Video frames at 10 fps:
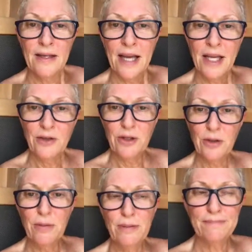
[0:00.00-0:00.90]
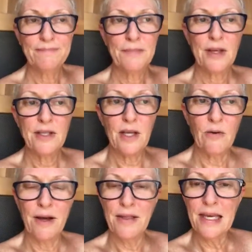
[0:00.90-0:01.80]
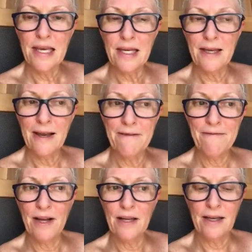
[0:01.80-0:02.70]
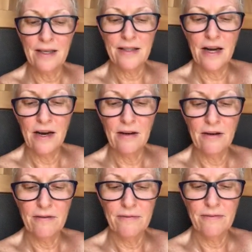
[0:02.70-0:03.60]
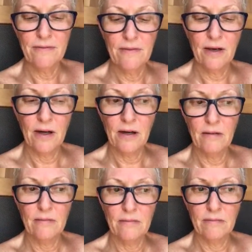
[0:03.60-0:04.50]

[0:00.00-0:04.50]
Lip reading: Hey YouTube. So I think I finally got tired of my, I